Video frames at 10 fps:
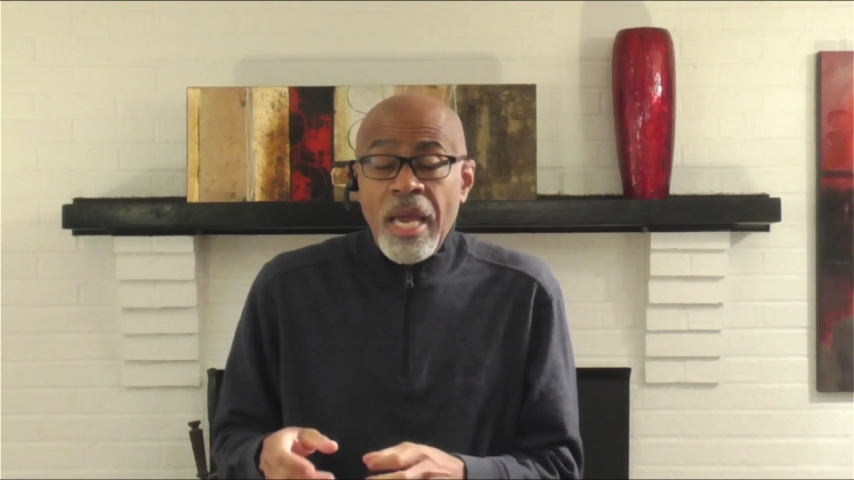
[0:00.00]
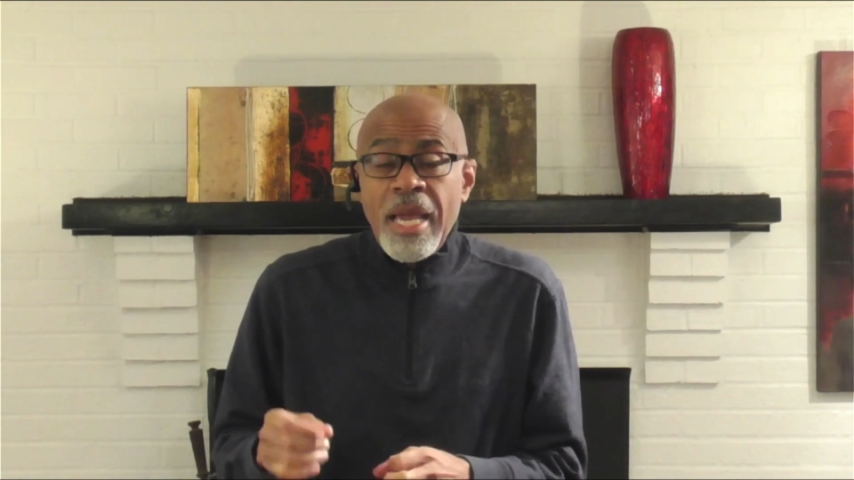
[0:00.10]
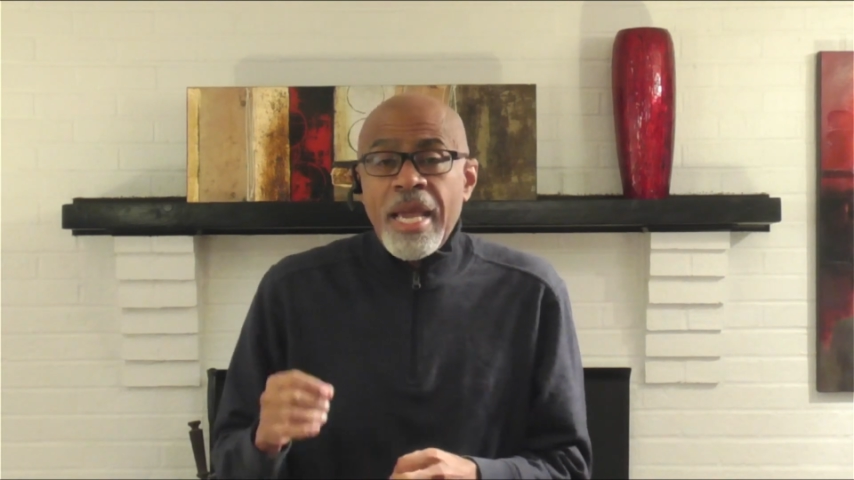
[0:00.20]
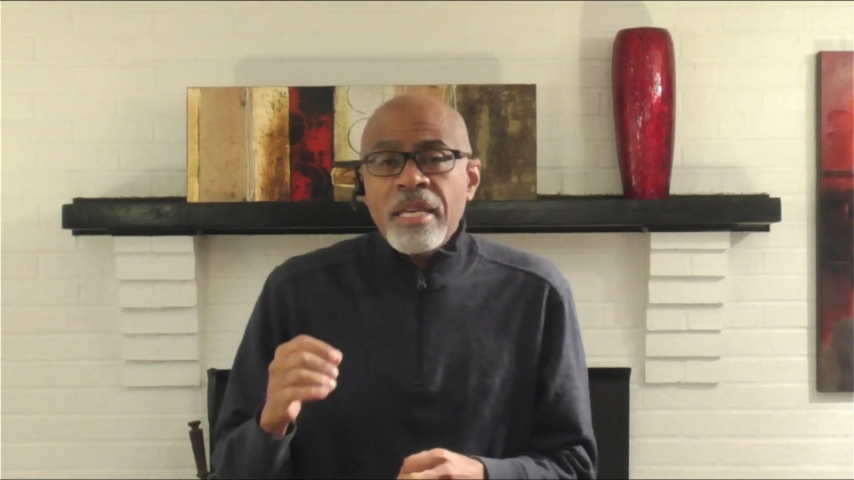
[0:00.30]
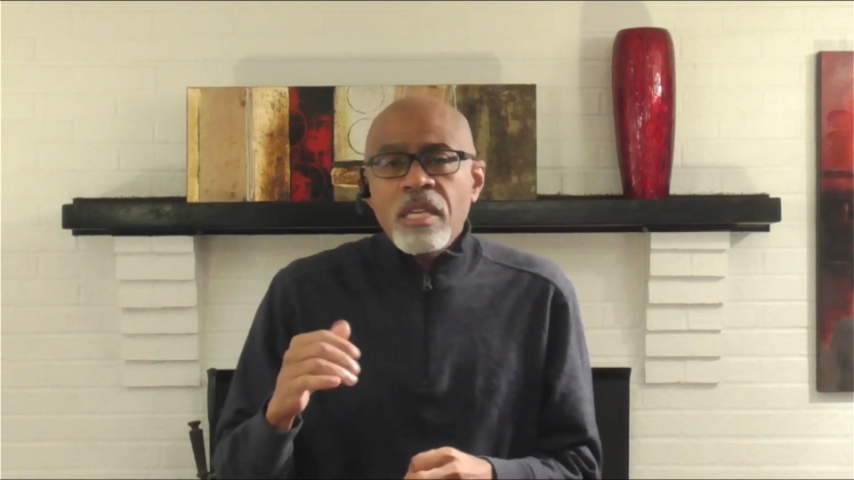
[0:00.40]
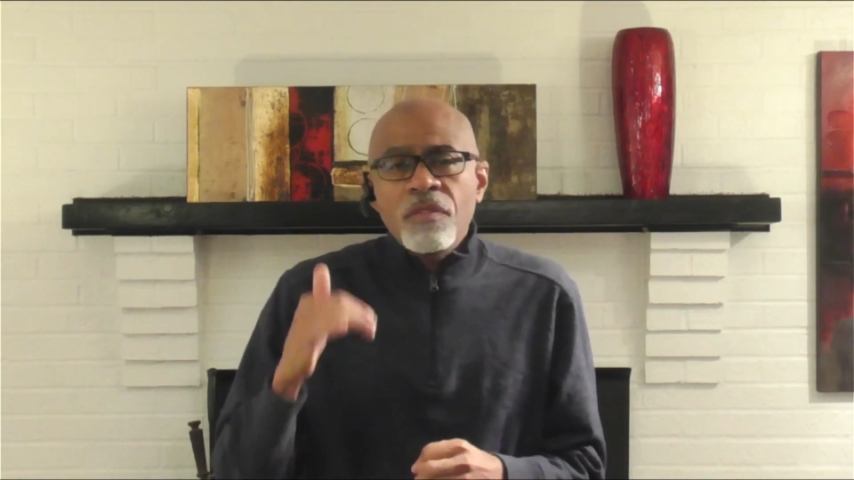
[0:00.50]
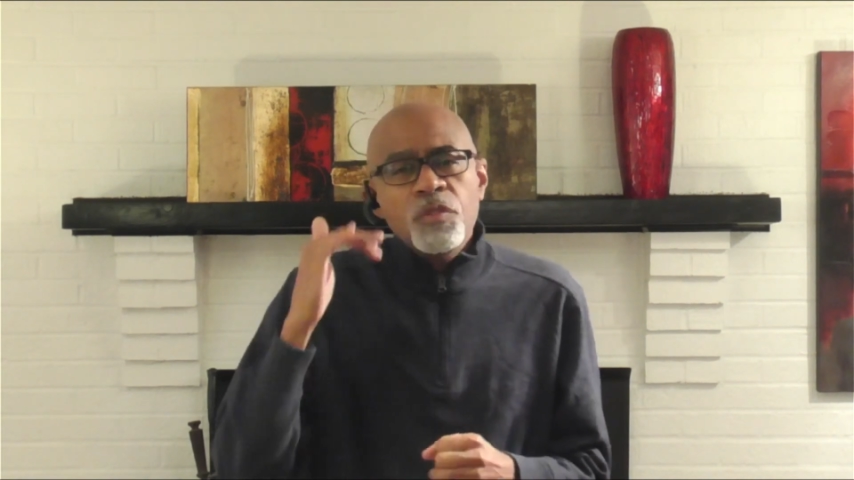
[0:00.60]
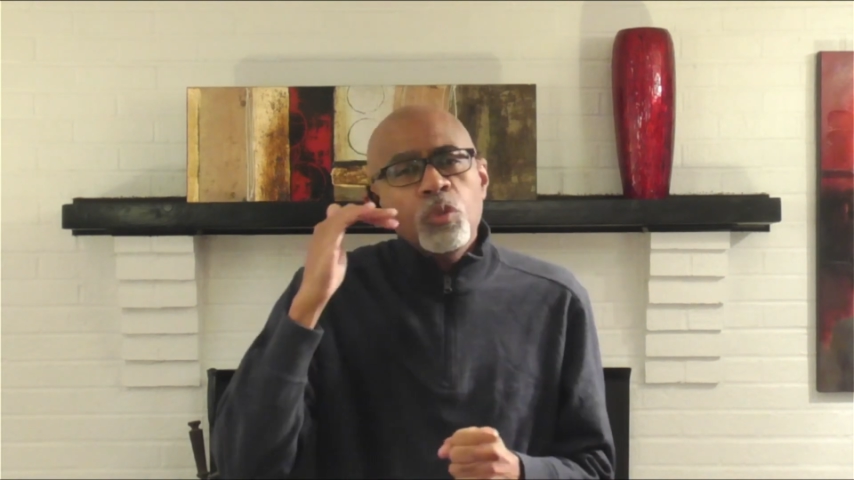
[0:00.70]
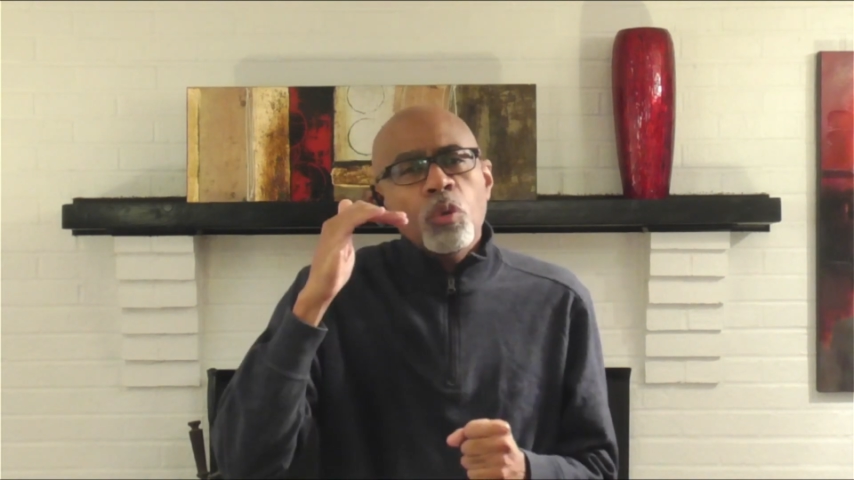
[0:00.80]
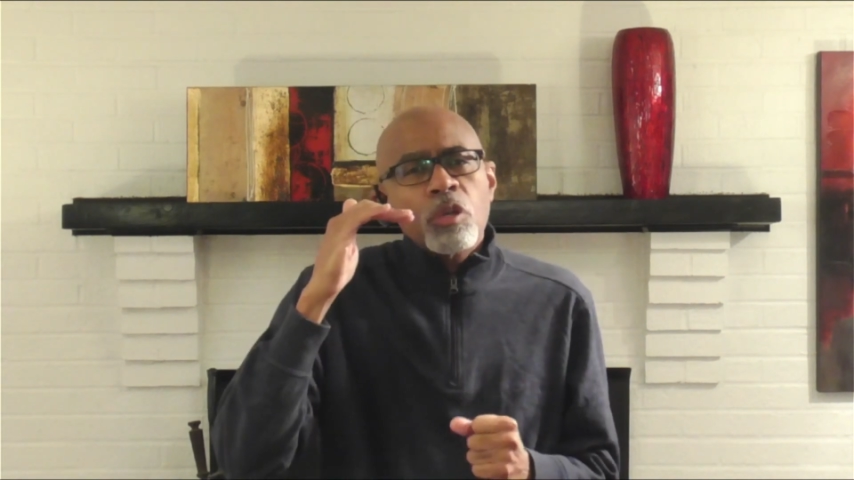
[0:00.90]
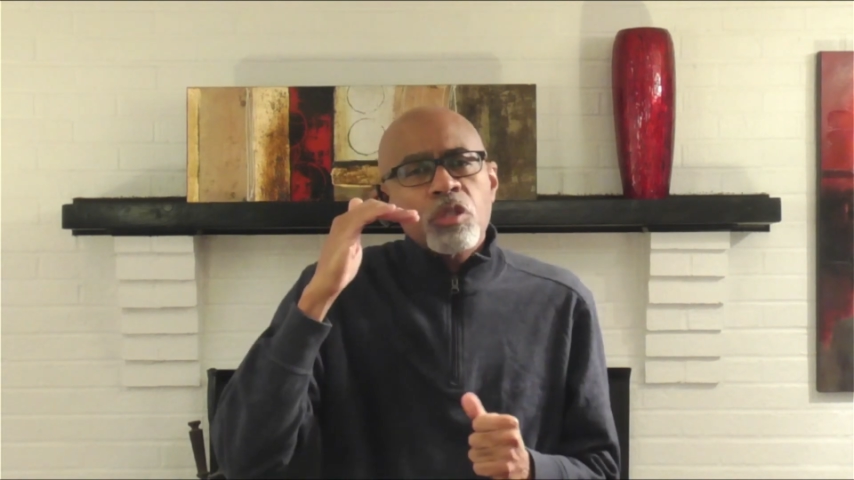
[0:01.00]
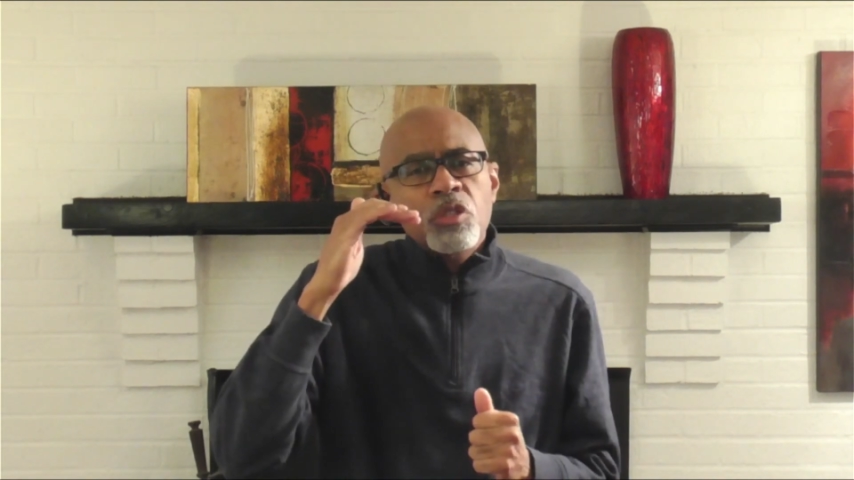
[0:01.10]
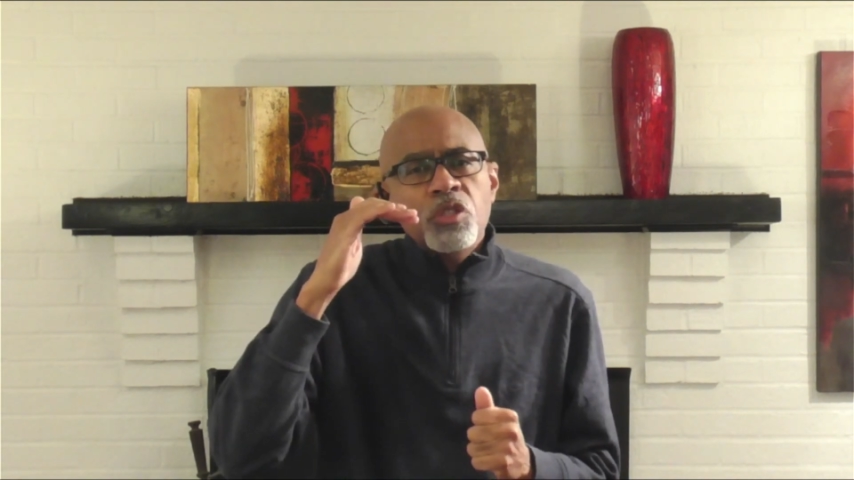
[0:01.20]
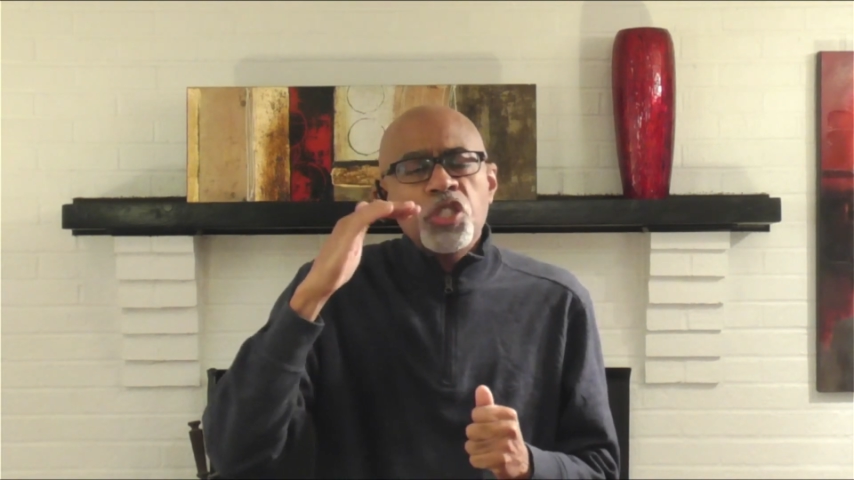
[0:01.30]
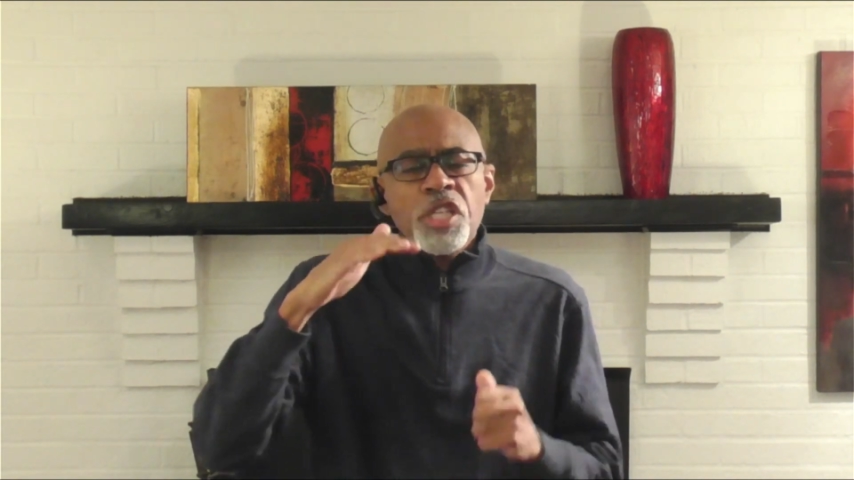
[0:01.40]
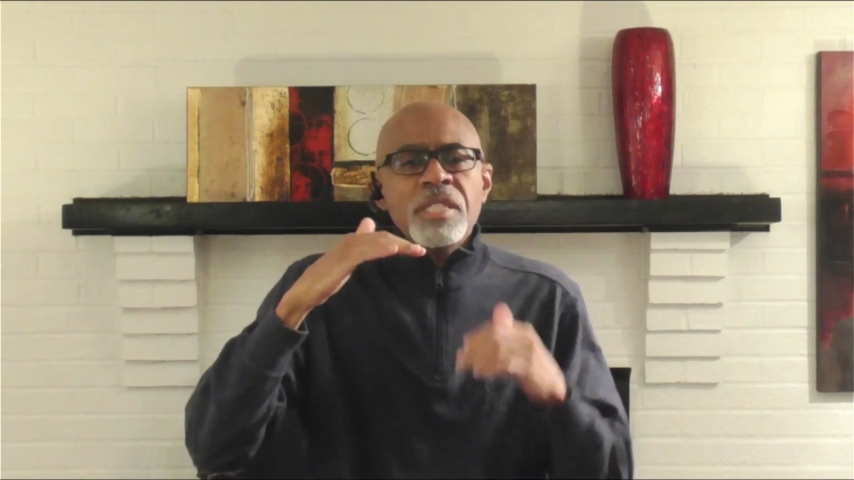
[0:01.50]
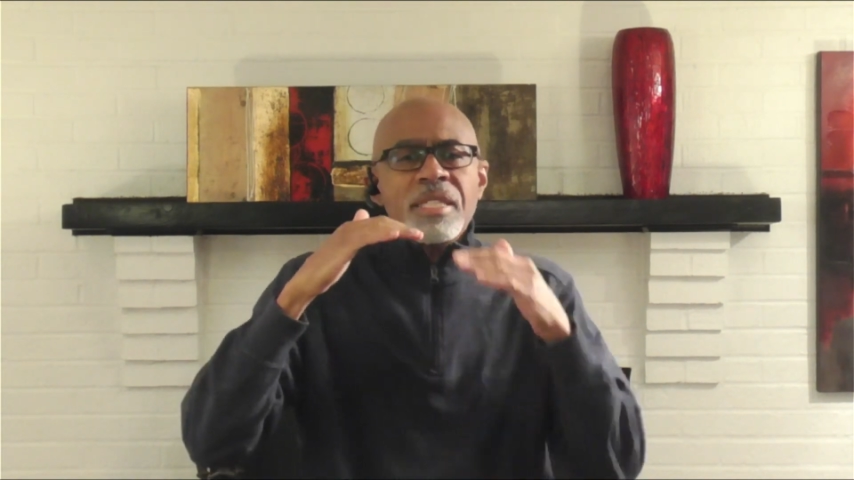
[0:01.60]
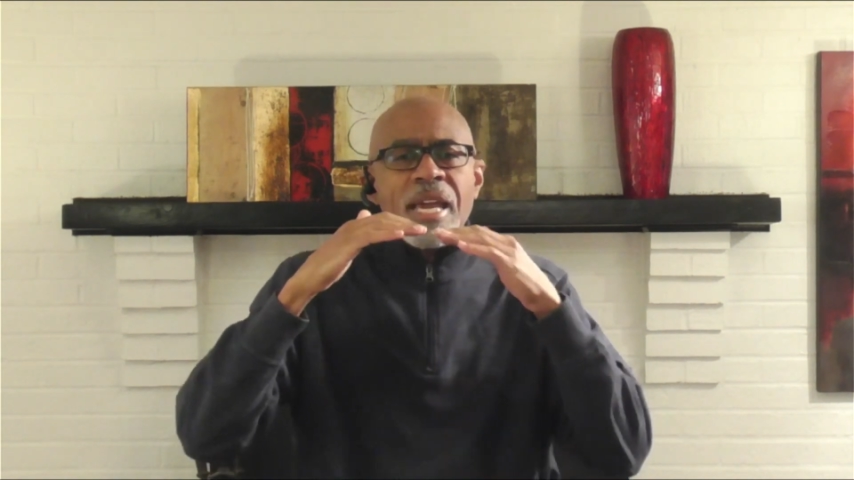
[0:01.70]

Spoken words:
And if you are just